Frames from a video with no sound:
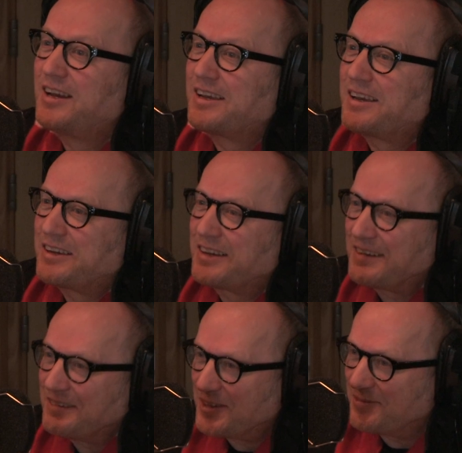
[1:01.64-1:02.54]
you
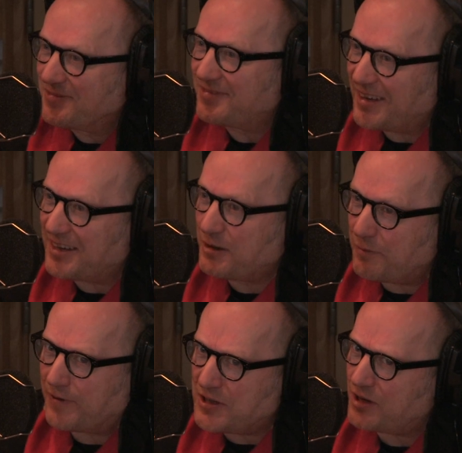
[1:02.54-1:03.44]

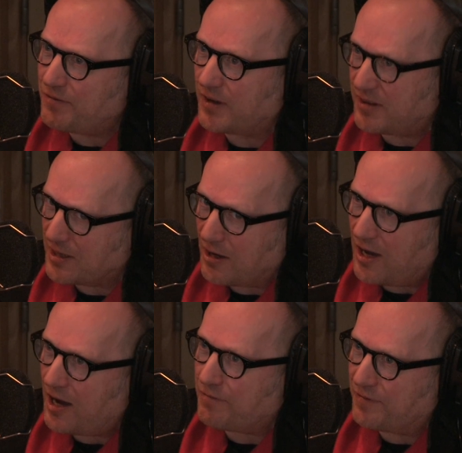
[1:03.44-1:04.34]
eventually think,
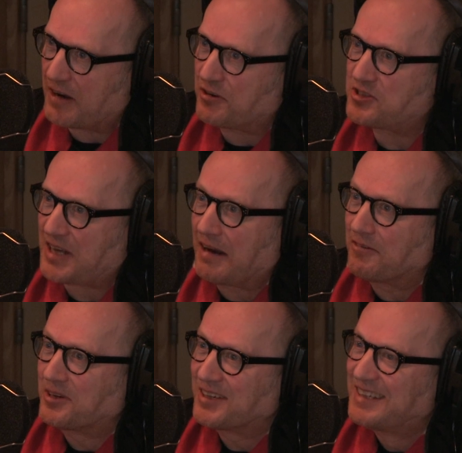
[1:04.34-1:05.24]
I found a
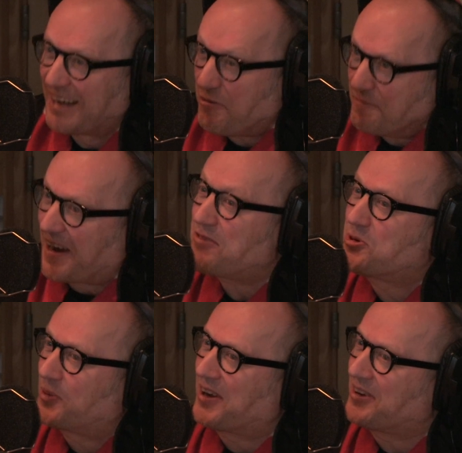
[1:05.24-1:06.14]
sound. Yeah. I found one.